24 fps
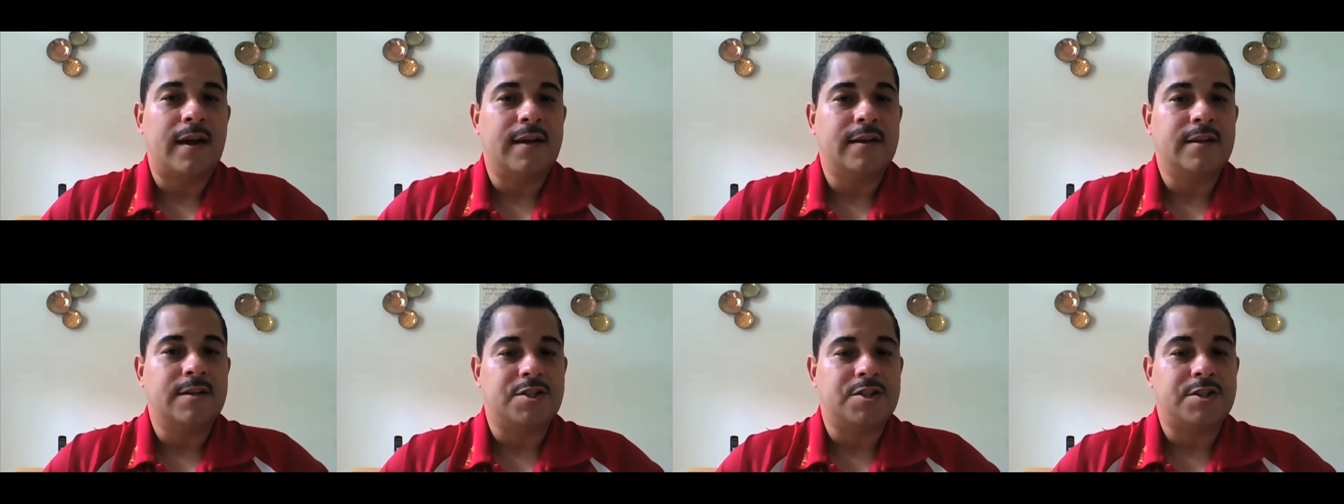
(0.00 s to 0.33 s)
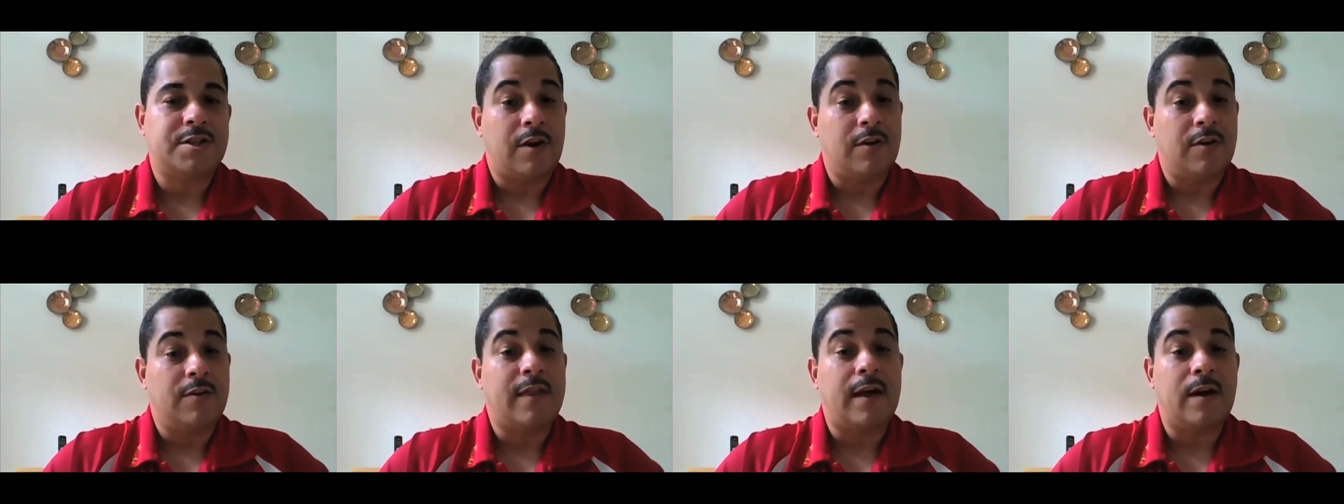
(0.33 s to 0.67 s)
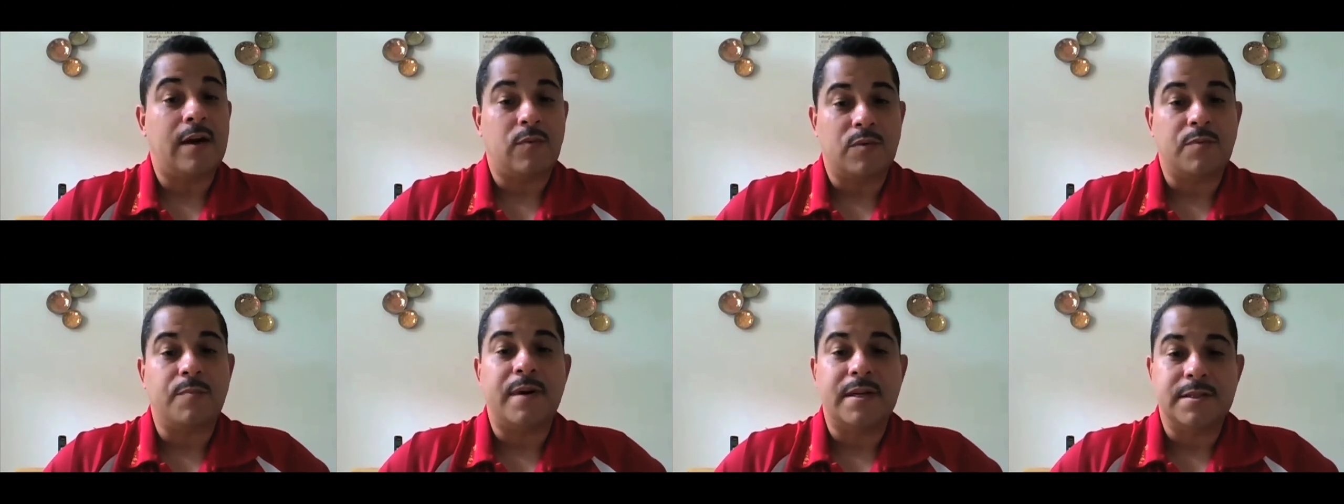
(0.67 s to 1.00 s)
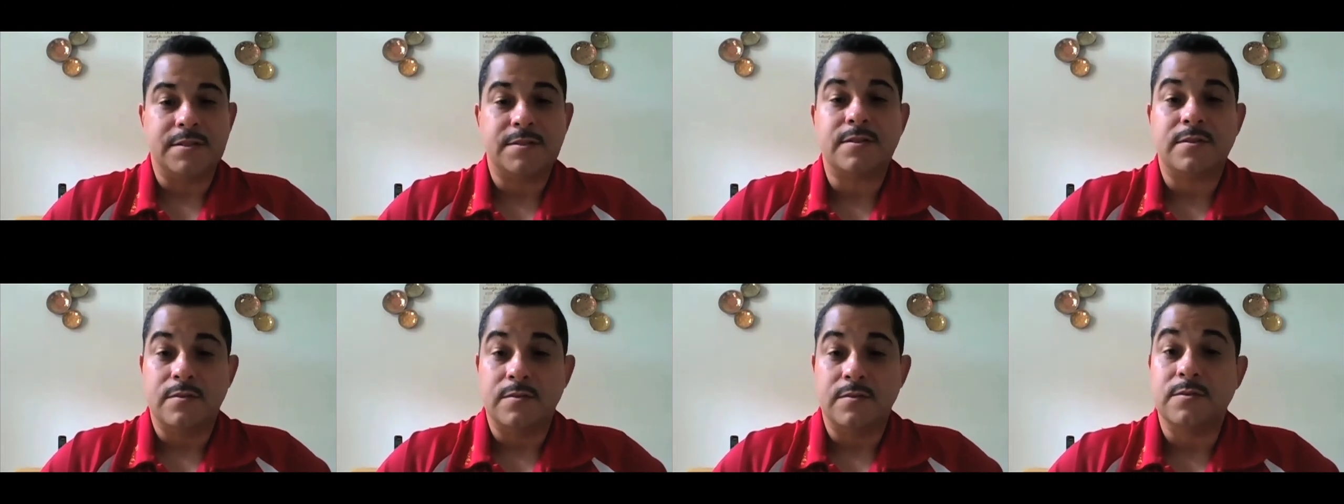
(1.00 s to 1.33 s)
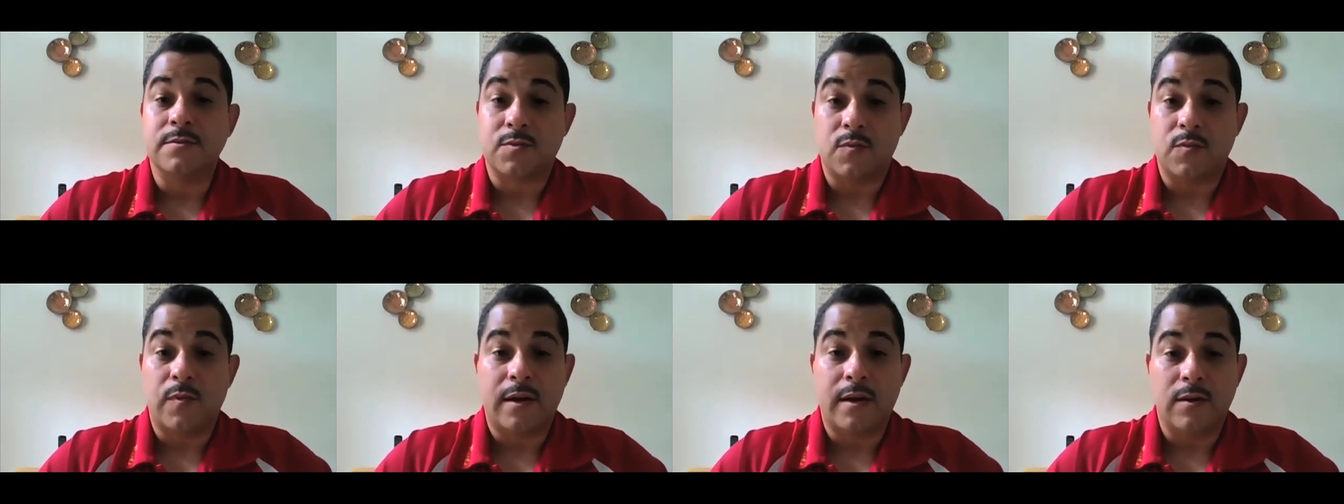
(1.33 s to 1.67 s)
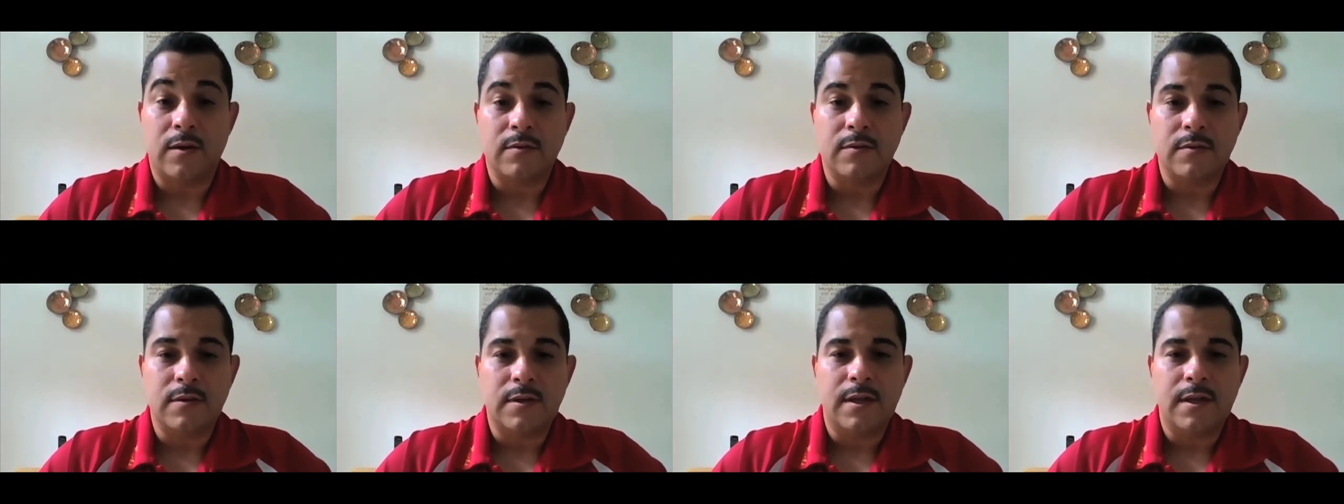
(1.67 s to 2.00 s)
to share that with my students
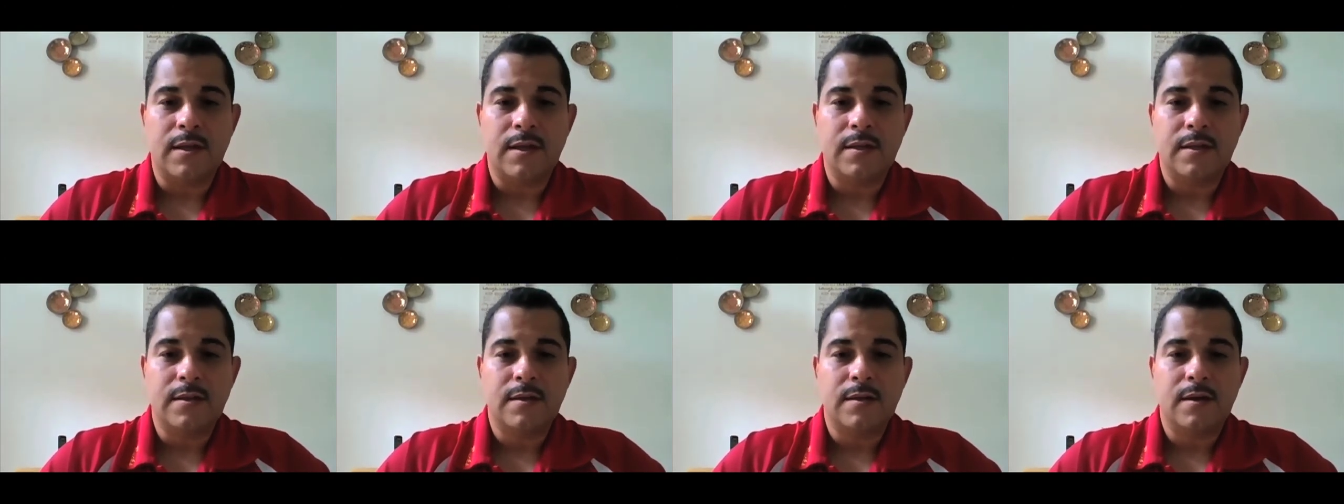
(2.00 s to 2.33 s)
regularly.